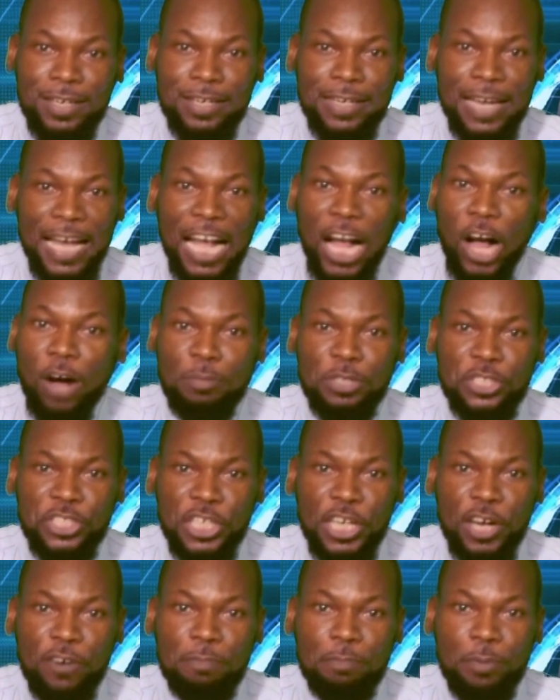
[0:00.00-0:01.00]
The
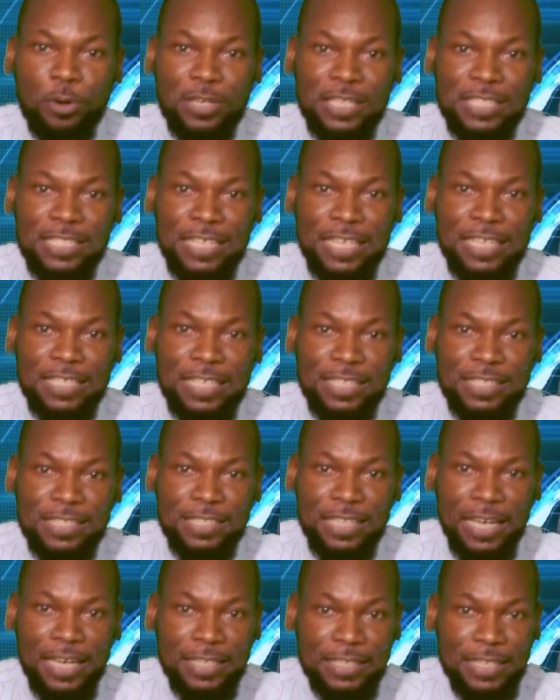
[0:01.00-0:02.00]
Commissioner of Police in the
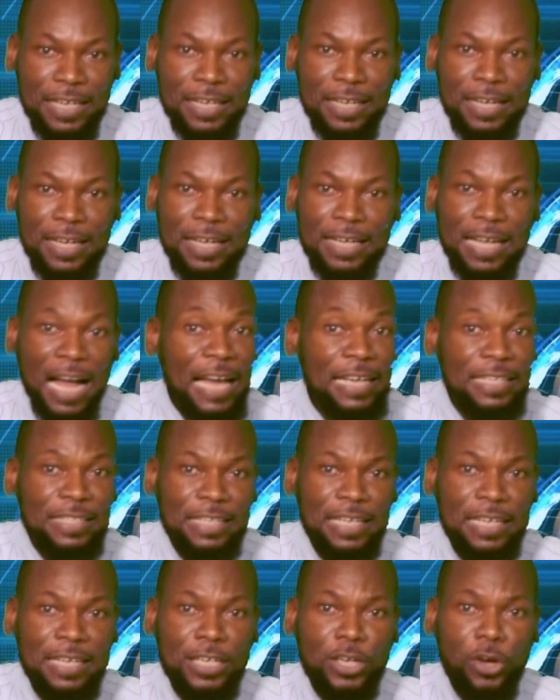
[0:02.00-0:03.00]
state,
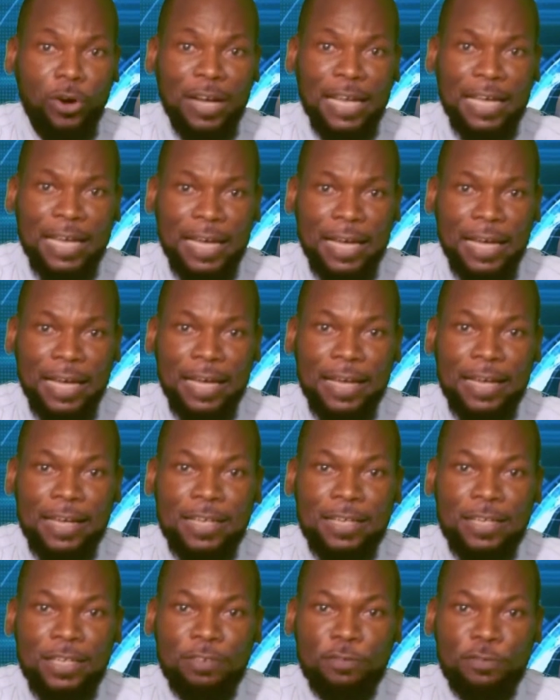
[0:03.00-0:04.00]
Kainde Longe,
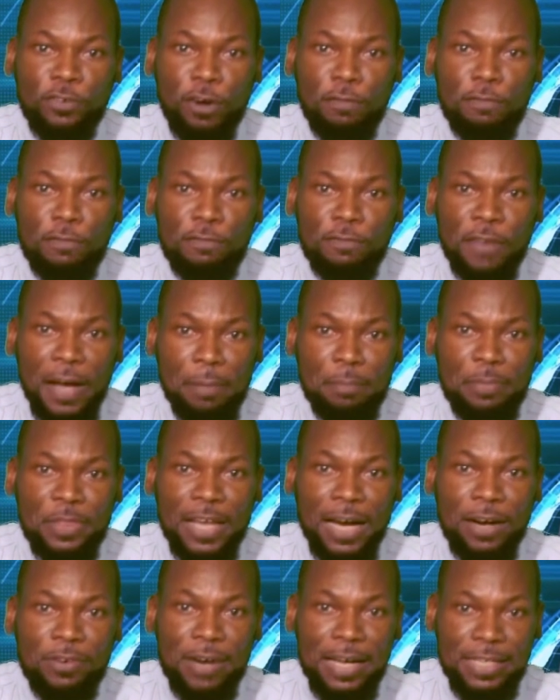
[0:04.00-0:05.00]
confirmed
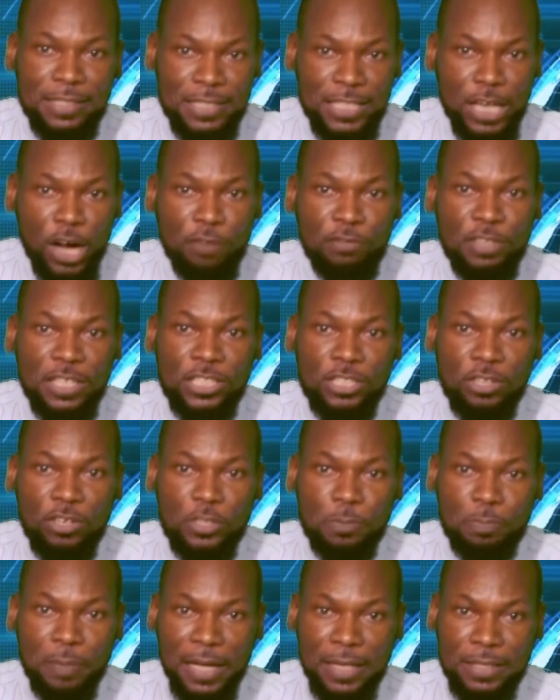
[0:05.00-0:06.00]
the arrest of the
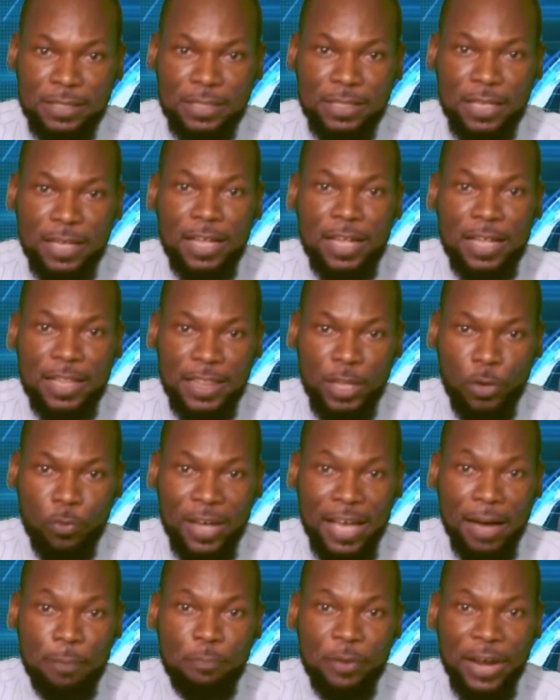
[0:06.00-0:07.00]
suspects. They
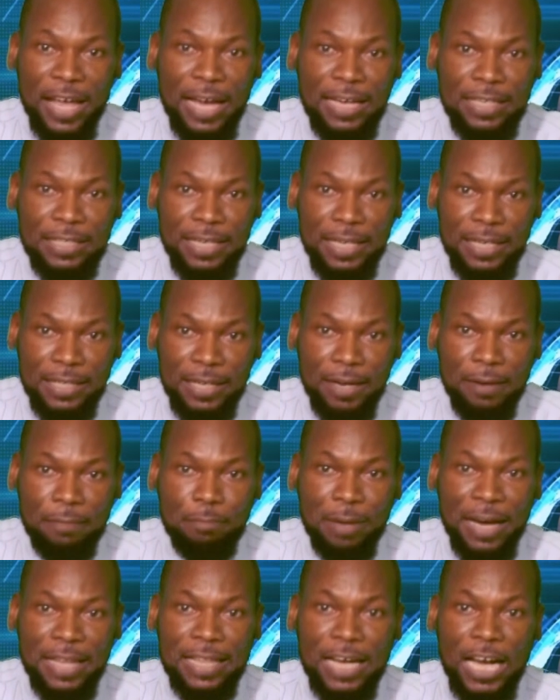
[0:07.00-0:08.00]
were apprehended
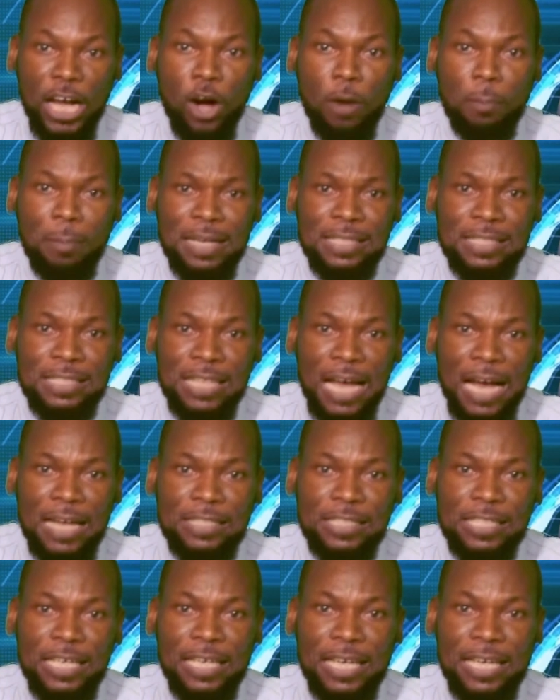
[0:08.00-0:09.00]
by the command's
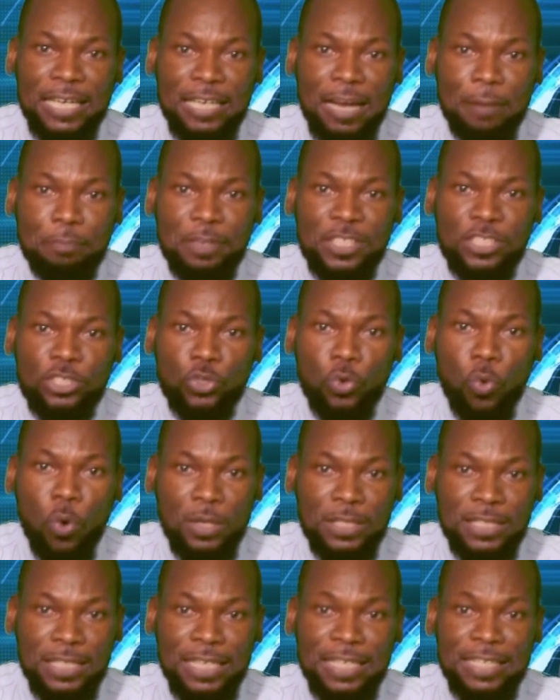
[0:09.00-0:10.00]
anti-kidnapping
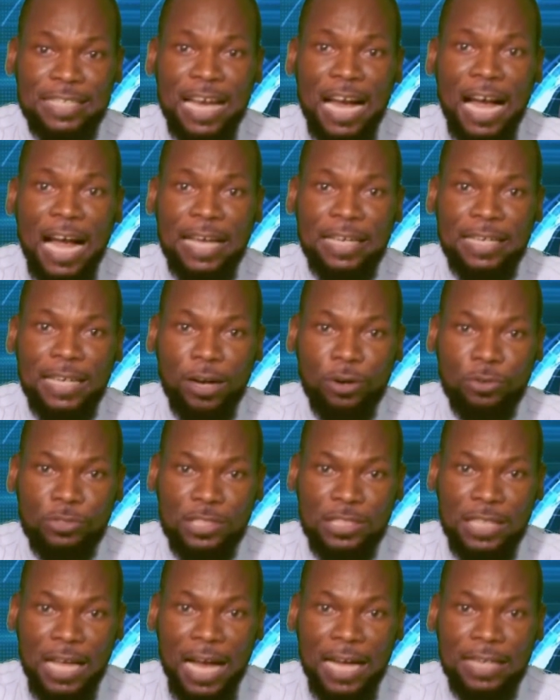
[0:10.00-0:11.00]
squad in their
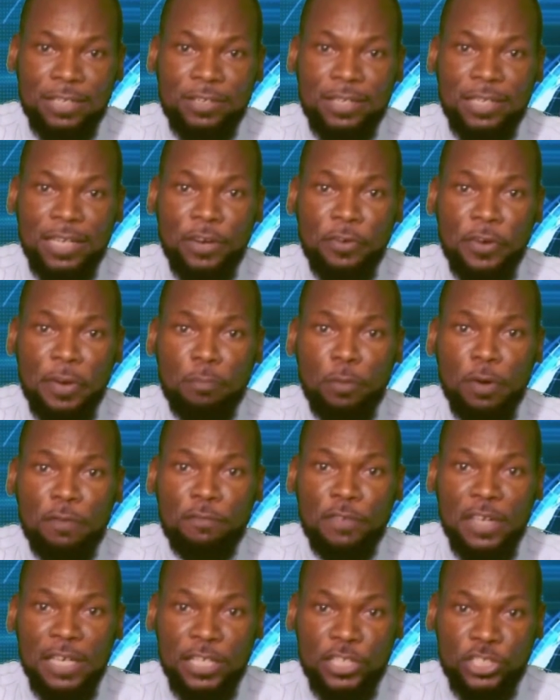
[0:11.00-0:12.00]
hideout at a remote
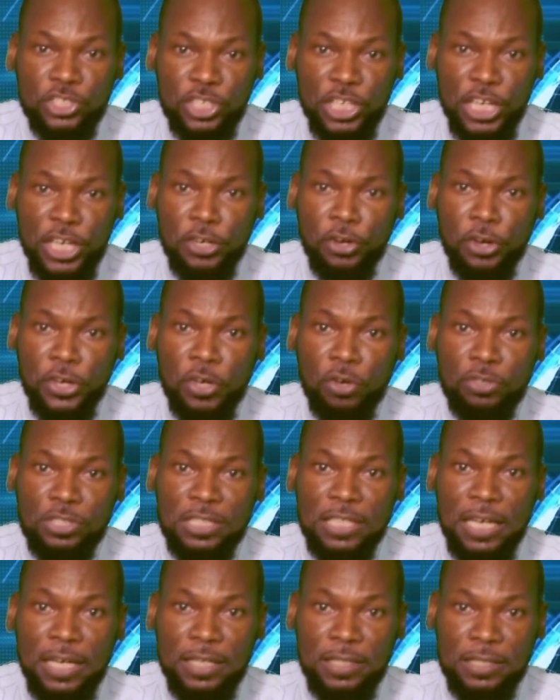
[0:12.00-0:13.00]
village in Oyo
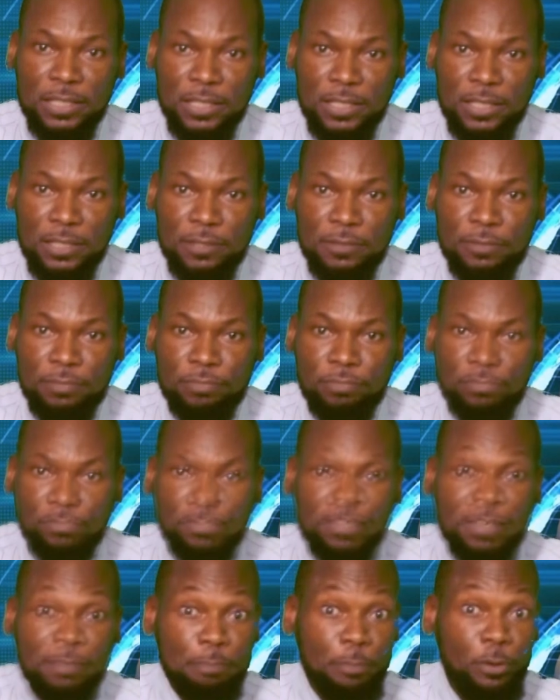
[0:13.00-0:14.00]
State.
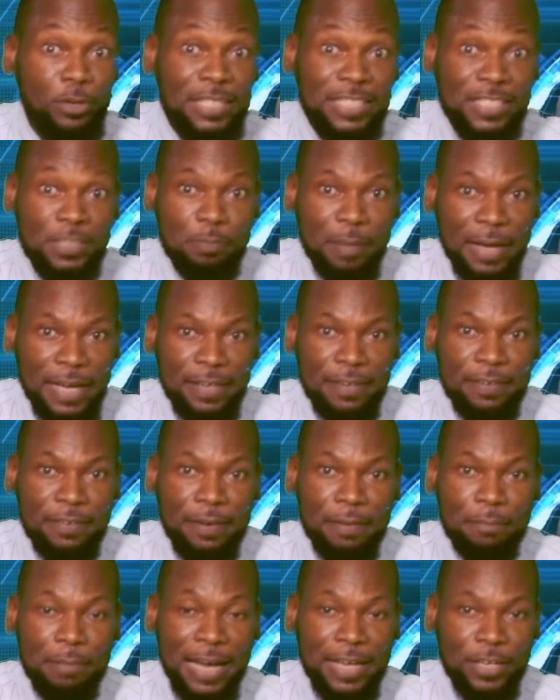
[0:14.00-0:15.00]
The policemen
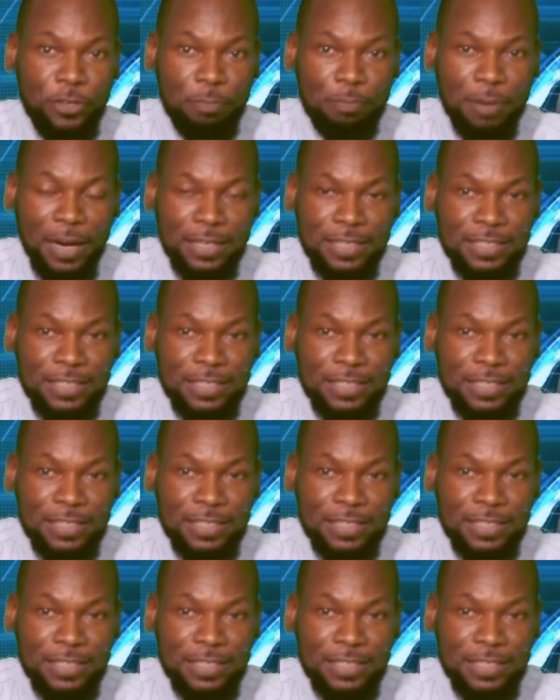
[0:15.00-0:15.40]
voided